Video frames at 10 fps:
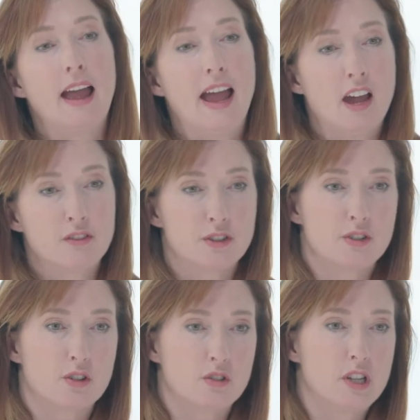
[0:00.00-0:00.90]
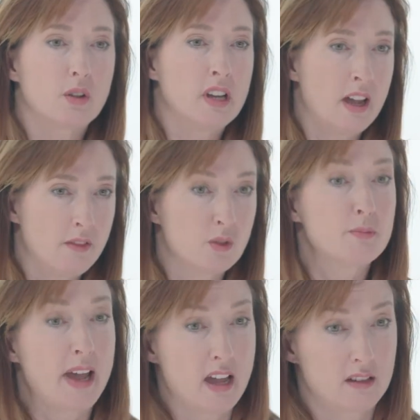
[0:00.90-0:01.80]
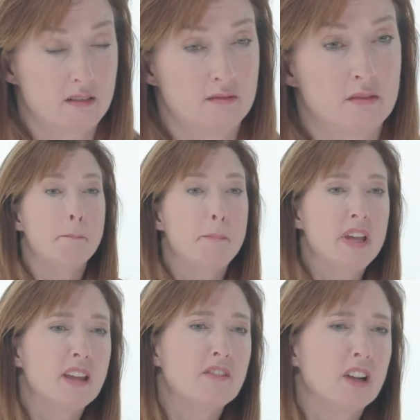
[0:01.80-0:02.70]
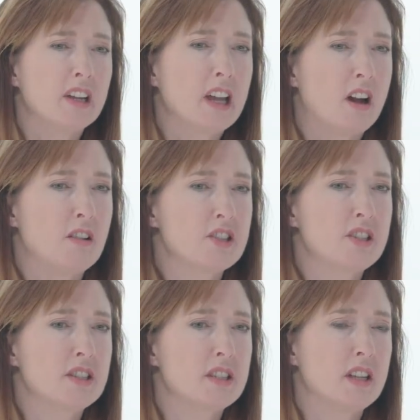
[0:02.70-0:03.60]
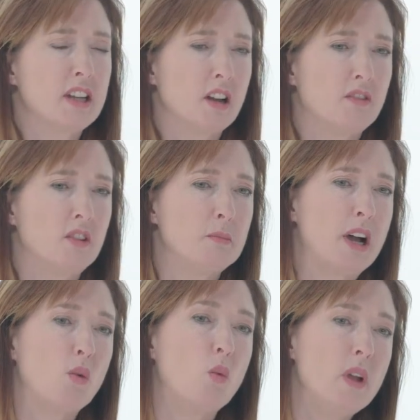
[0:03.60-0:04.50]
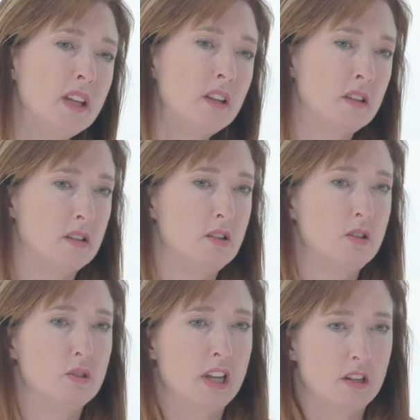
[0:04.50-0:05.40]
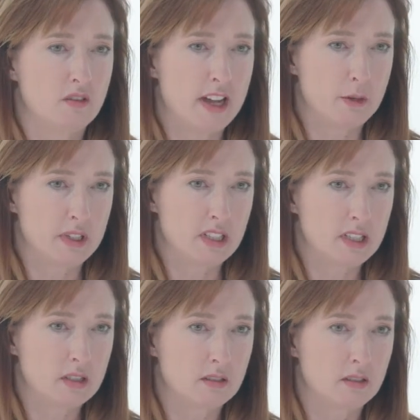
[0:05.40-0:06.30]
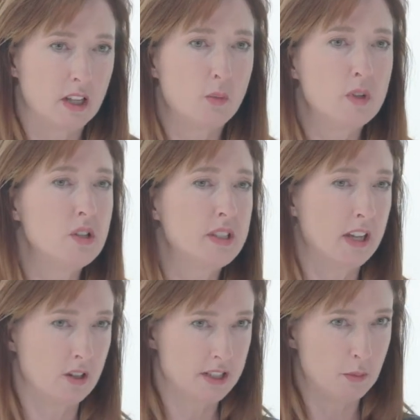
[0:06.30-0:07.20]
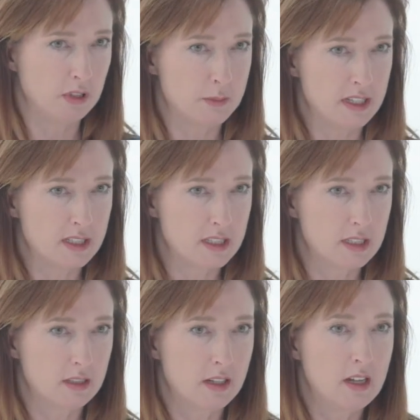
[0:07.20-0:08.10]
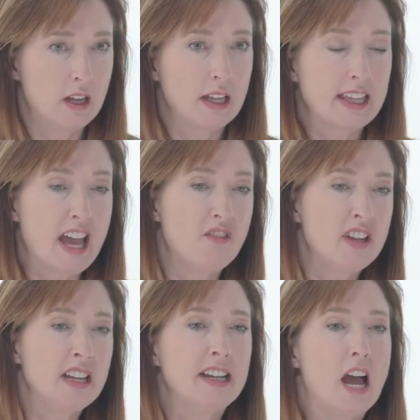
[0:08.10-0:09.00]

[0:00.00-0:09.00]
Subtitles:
After surgery, you can have those back. Be very cautious and careful about when you take your vitamins and when you take your supplements. Caffeine and